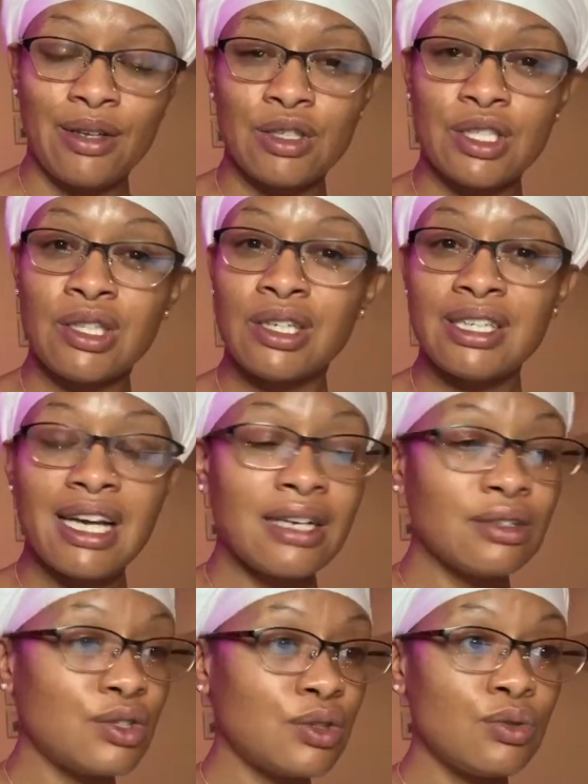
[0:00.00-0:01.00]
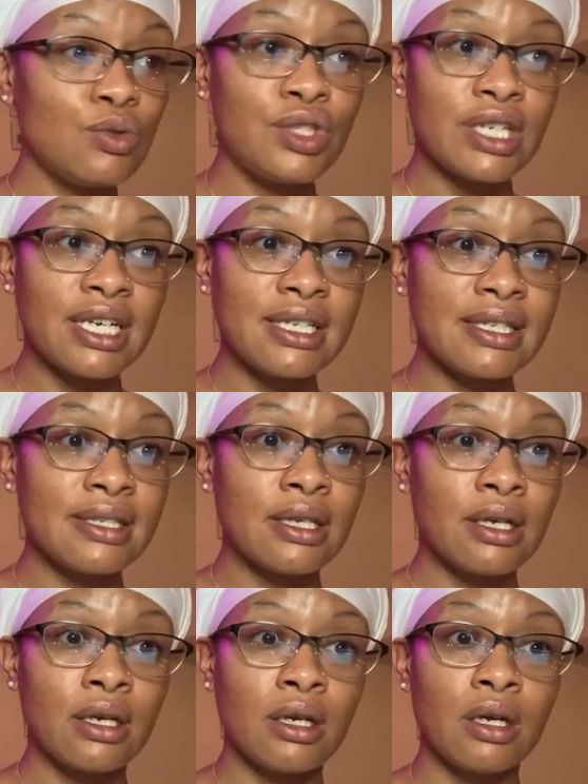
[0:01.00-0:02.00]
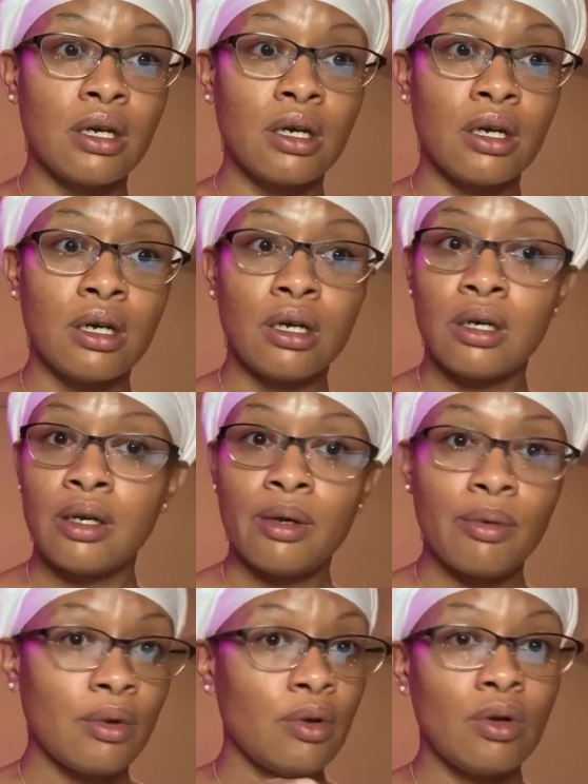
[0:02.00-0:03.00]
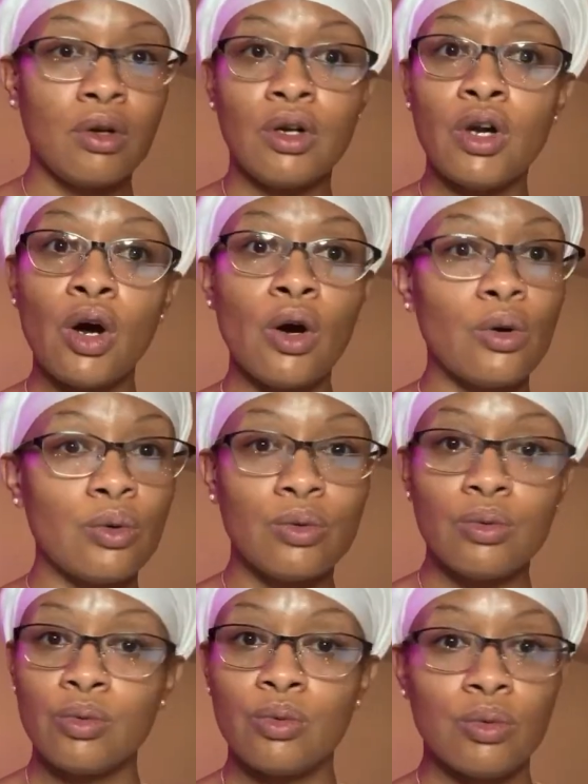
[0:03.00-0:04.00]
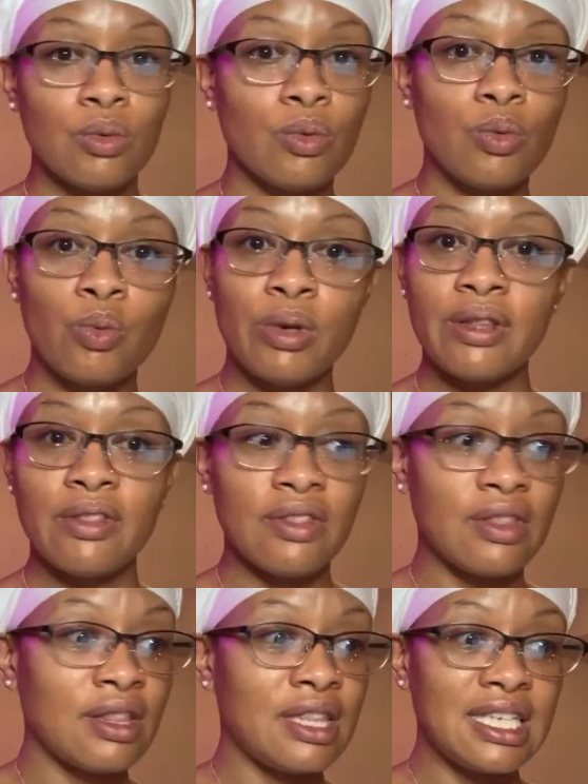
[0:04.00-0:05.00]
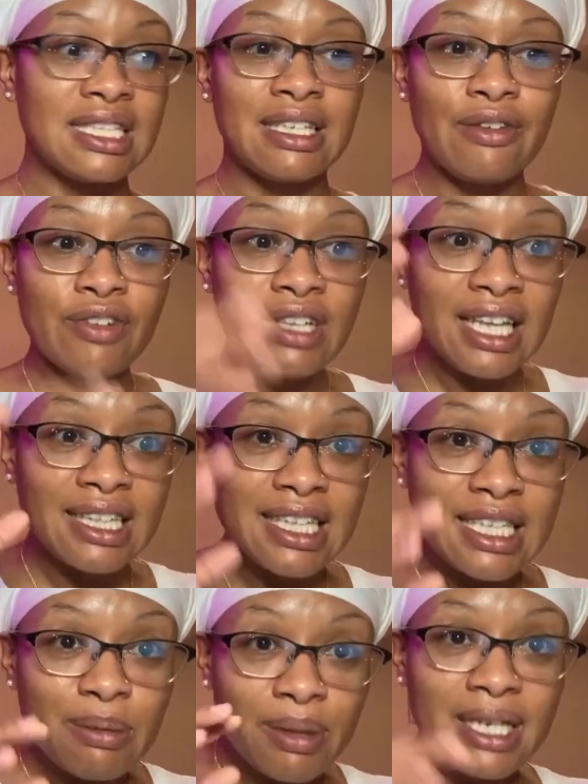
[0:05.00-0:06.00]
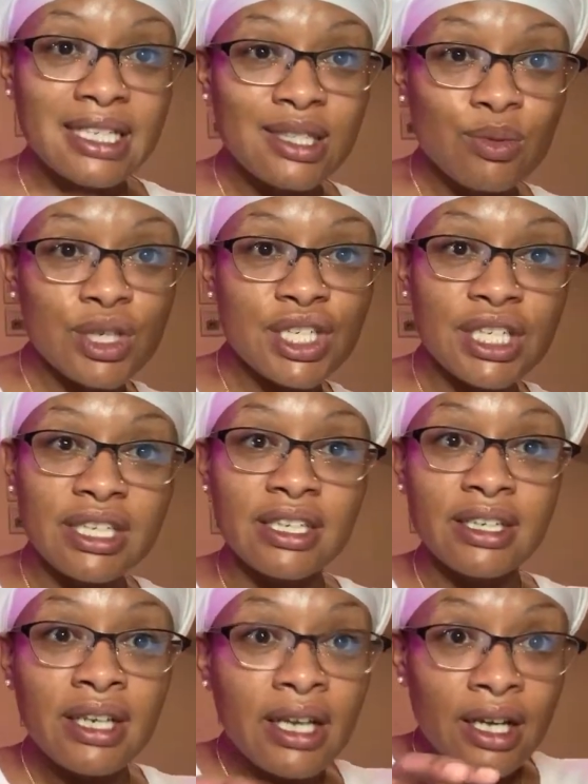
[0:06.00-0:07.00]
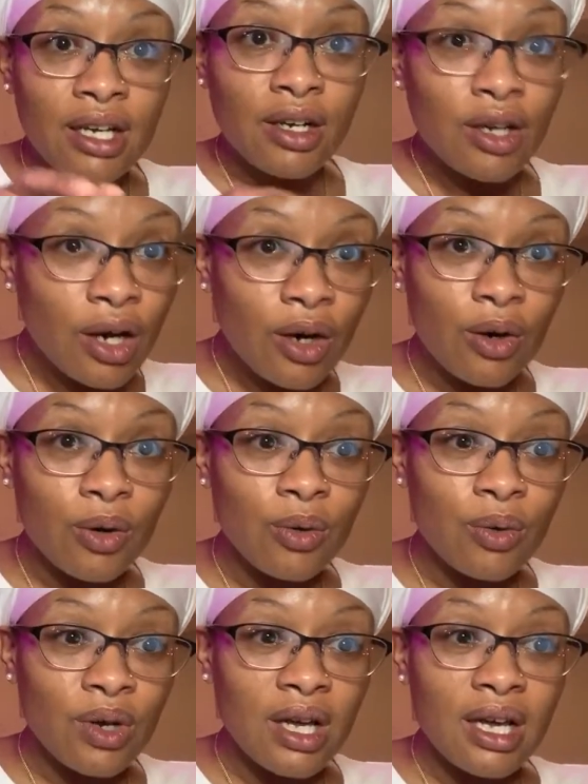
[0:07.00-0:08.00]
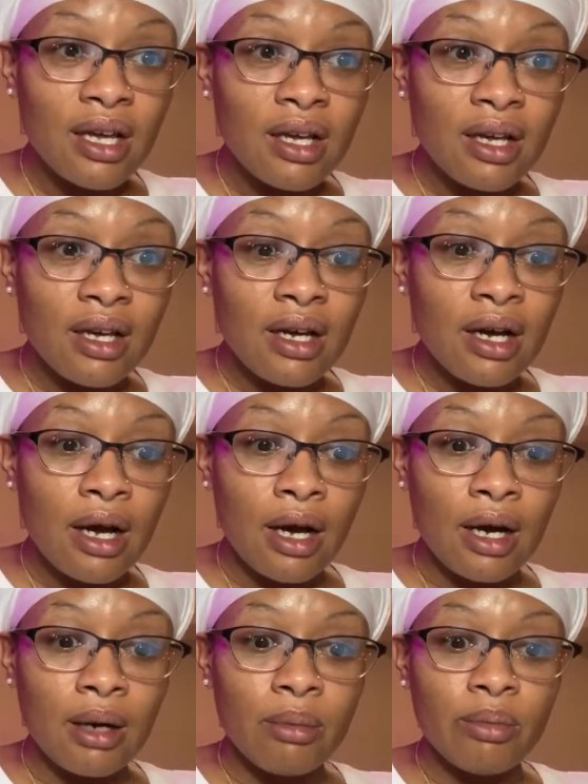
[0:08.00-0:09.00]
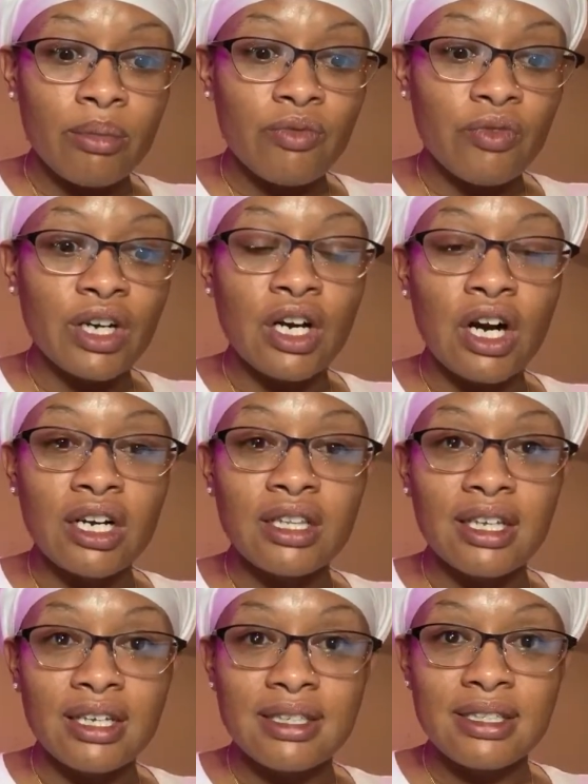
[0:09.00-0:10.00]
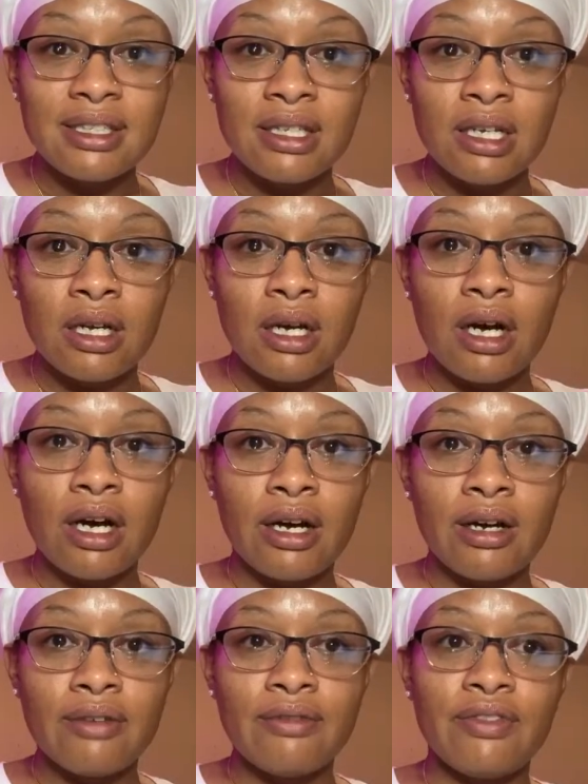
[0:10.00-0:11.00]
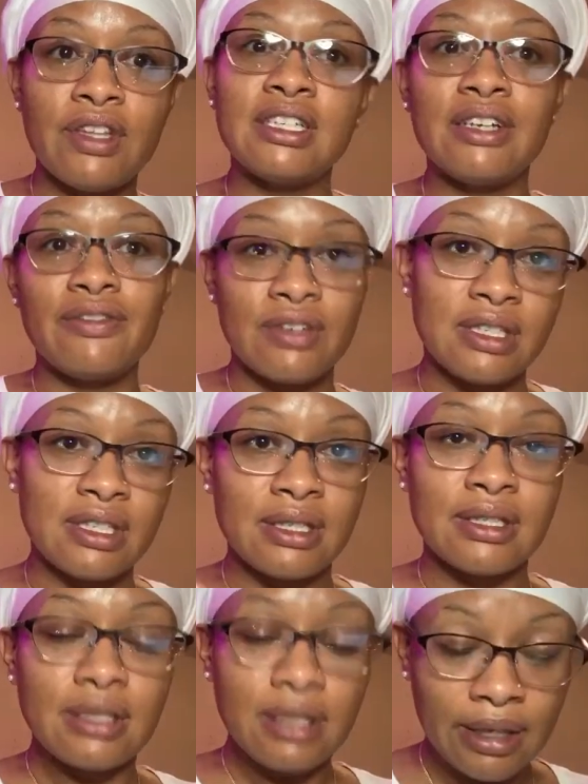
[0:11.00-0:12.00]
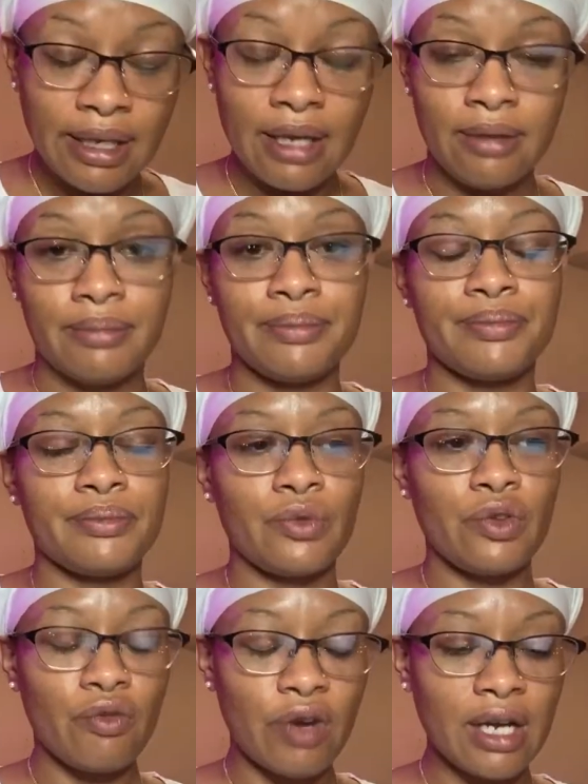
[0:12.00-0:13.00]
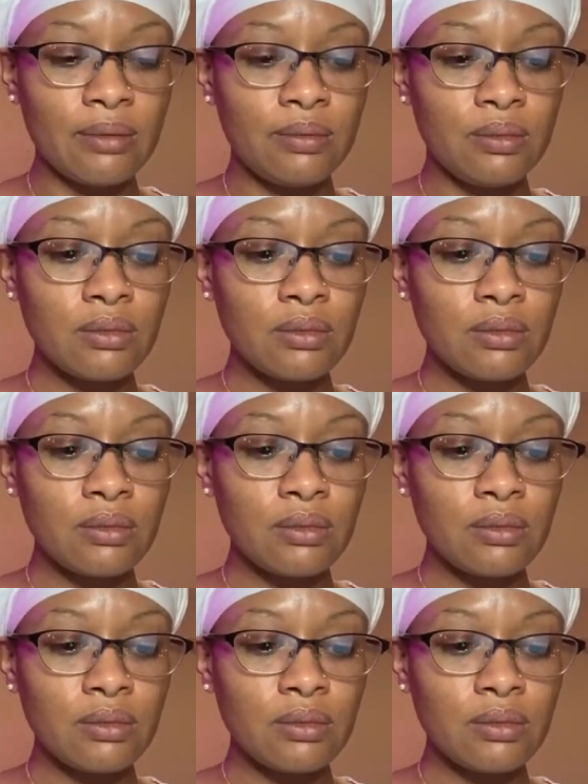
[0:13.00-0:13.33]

she learned how to just go with these different, like these places where she could go regardless of their differences again. Right.